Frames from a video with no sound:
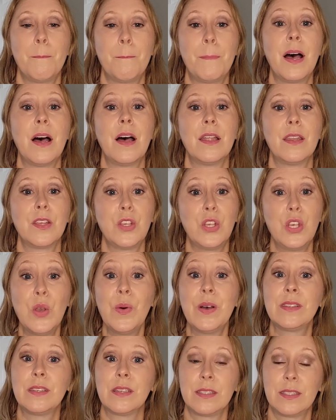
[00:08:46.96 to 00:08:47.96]
But you
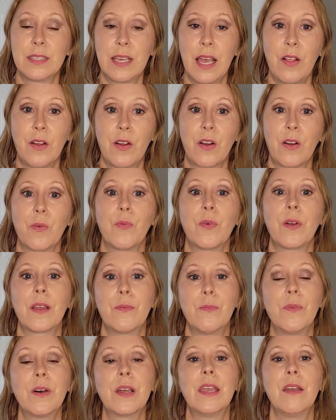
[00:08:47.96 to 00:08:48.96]
as a seller
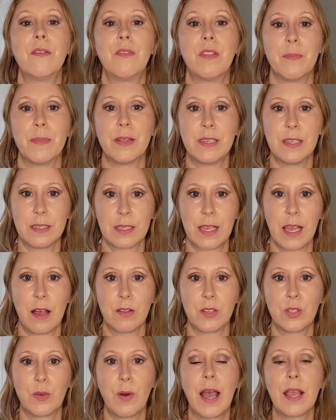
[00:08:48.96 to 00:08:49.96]
will give them a
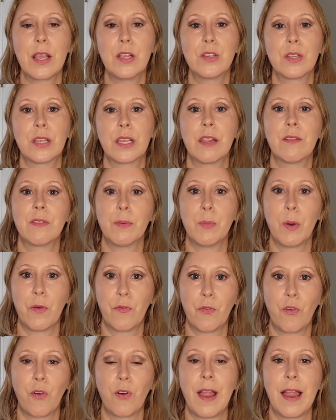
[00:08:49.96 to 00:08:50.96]
discount. So I usually give them
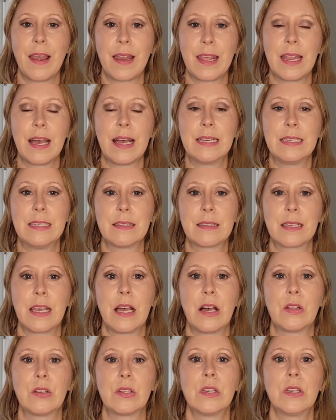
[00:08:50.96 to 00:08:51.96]
a $4.99
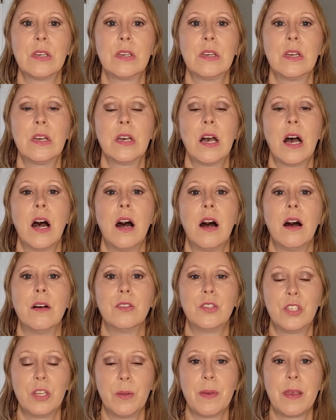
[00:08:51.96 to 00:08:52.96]
discount
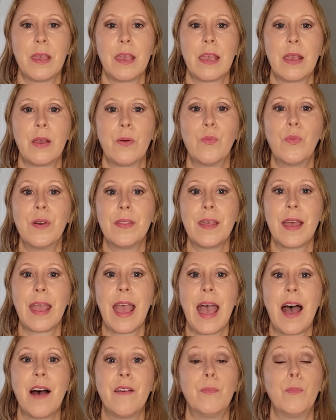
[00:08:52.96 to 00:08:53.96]
shipping when they
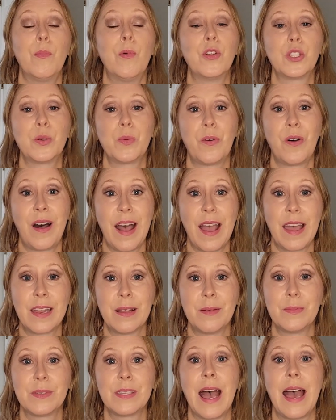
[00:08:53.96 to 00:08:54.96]
have multiple
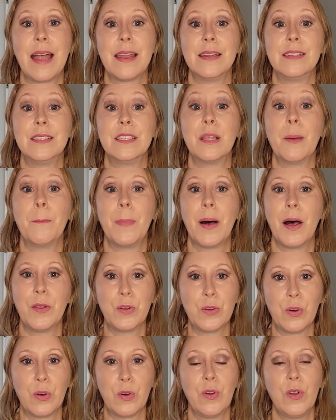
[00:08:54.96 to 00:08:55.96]
items added to the
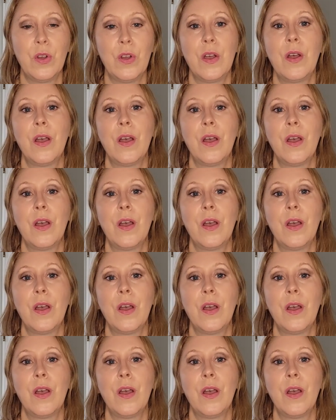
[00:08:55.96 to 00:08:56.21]
bundle